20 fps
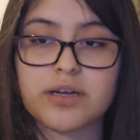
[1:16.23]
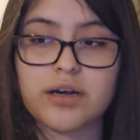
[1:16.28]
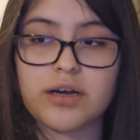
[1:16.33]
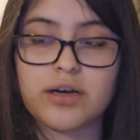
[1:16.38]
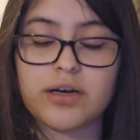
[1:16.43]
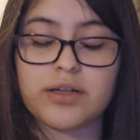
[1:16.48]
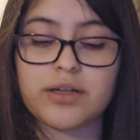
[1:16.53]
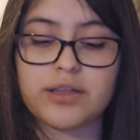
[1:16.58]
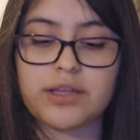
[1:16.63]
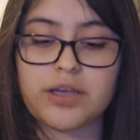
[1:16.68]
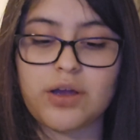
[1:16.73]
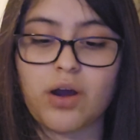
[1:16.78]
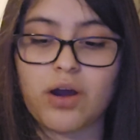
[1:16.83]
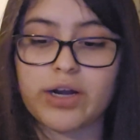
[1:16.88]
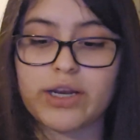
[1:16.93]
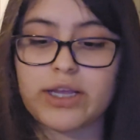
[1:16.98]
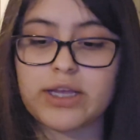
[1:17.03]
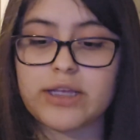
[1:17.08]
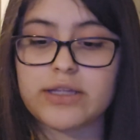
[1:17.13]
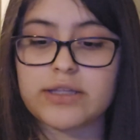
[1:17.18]
the
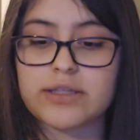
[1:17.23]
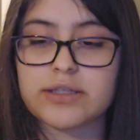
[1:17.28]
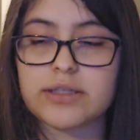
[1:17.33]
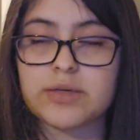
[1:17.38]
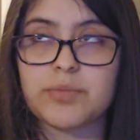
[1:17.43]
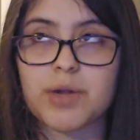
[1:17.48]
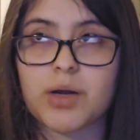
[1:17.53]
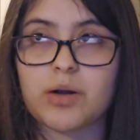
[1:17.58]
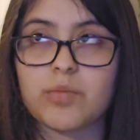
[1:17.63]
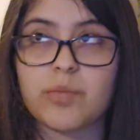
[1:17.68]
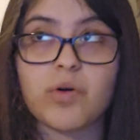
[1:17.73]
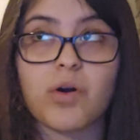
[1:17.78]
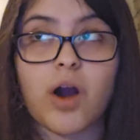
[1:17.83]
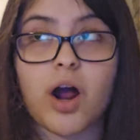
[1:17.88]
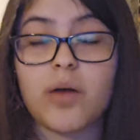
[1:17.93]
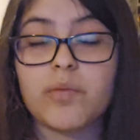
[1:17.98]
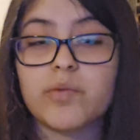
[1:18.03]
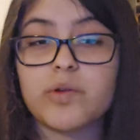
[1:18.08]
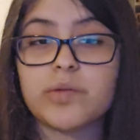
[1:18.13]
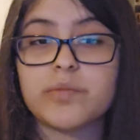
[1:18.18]
audience about a
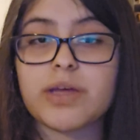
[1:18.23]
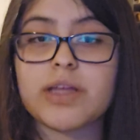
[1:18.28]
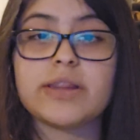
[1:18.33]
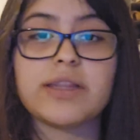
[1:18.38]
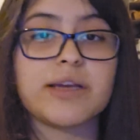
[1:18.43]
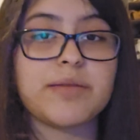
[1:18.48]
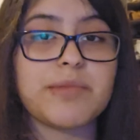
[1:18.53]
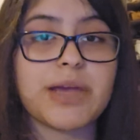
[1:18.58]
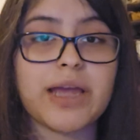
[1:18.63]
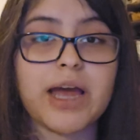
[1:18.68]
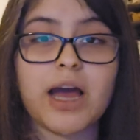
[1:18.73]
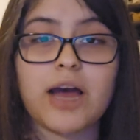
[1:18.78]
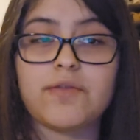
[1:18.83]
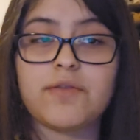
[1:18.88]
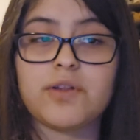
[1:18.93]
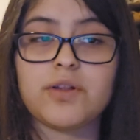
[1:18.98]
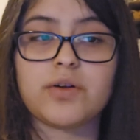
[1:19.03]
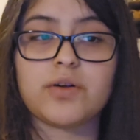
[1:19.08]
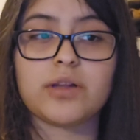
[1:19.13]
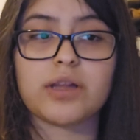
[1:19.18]
problem that they may have
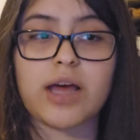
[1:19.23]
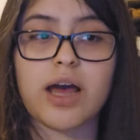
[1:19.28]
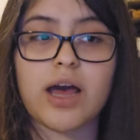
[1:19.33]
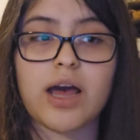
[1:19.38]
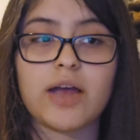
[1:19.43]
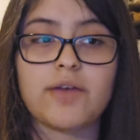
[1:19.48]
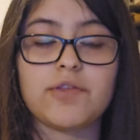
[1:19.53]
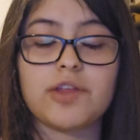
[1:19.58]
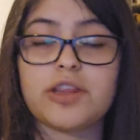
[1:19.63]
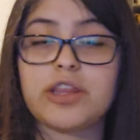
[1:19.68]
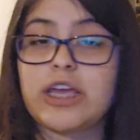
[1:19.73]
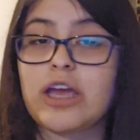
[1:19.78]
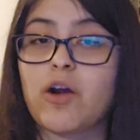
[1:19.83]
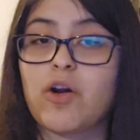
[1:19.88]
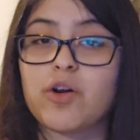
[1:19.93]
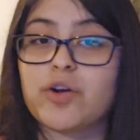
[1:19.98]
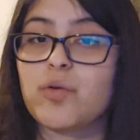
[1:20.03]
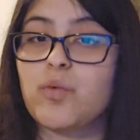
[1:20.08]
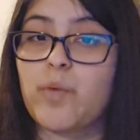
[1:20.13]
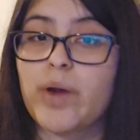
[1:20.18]
in their life that they
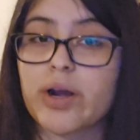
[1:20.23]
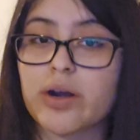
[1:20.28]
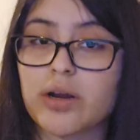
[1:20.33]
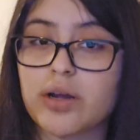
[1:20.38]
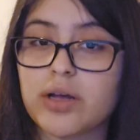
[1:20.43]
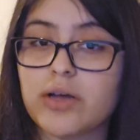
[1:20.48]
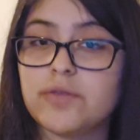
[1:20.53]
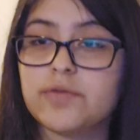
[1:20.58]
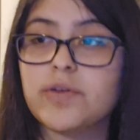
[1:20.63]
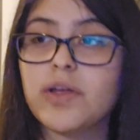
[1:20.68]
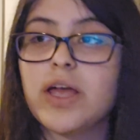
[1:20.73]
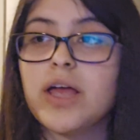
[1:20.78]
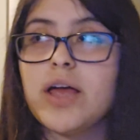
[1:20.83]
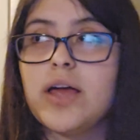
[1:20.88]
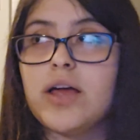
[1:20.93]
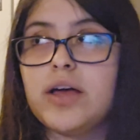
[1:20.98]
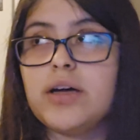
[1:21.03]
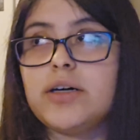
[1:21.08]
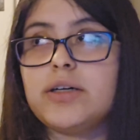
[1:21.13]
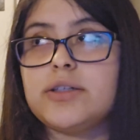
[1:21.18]
aren't aware of.
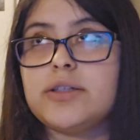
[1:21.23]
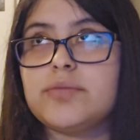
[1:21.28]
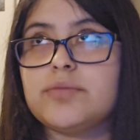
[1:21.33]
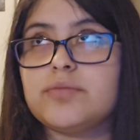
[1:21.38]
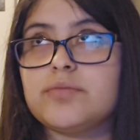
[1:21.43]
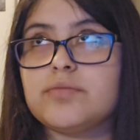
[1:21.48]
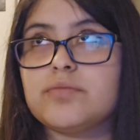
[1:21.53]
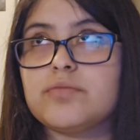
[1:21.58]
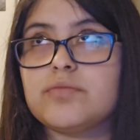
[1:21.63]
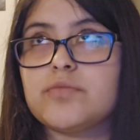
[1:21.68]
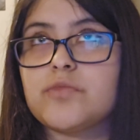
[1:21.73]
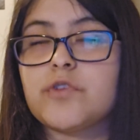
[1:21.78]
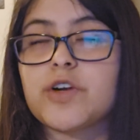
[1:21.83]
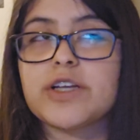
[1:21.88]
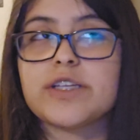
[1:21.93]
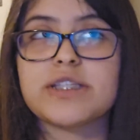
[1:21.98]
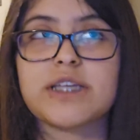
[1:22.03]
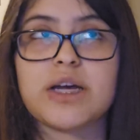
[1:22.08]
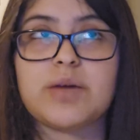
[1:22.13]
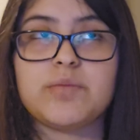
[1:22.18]
For
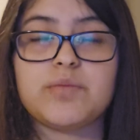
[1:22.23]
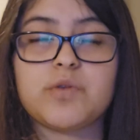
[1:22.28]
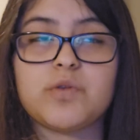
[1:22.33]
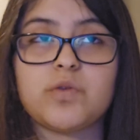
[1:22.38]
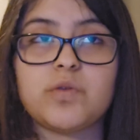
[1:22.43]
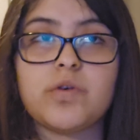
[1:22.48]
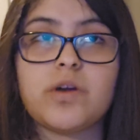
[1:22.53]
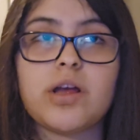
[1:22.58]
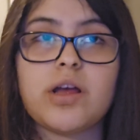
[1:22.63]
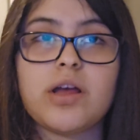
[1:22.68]
example,